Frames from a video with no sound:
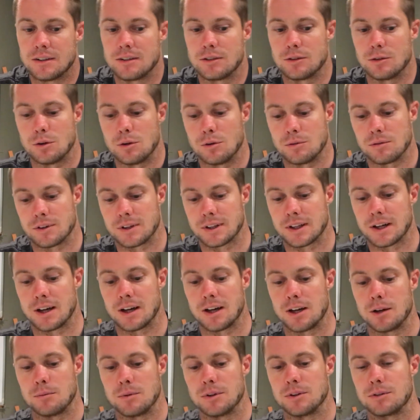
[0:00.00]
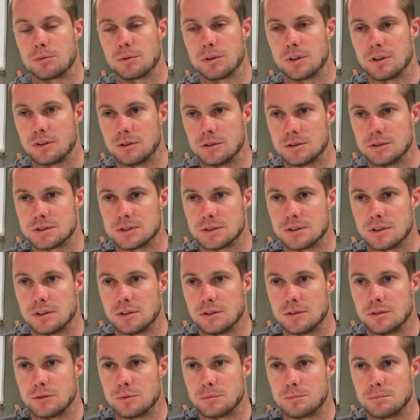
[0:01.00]
So over time, it's reducing
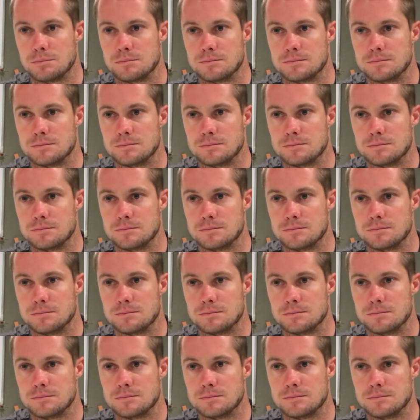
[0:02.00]
those,